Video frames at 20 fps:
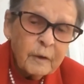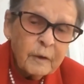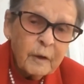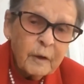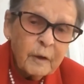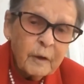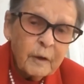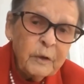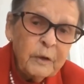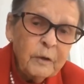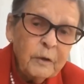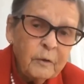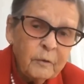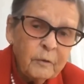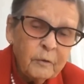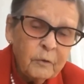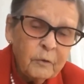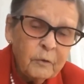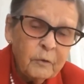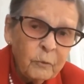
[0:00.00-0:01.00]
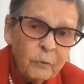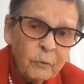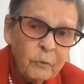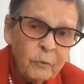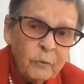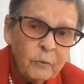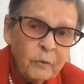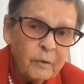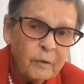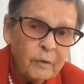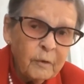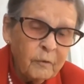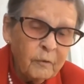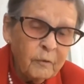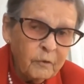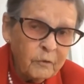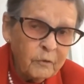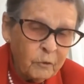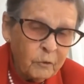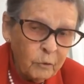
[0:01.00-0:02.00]
And we know in
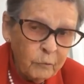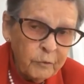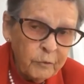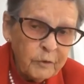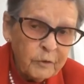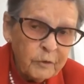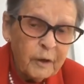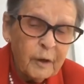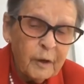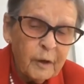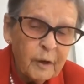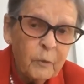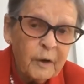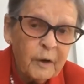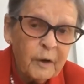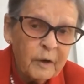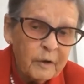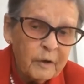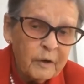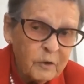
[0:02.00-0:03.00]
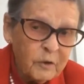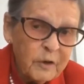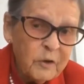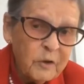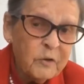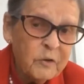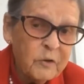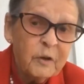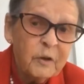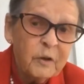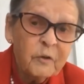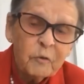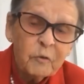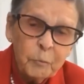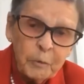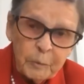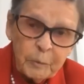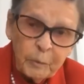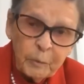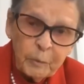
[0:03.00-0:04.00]
this COVID time what isolation does for
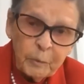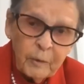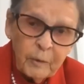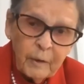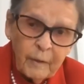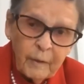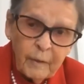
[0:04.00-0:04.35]
people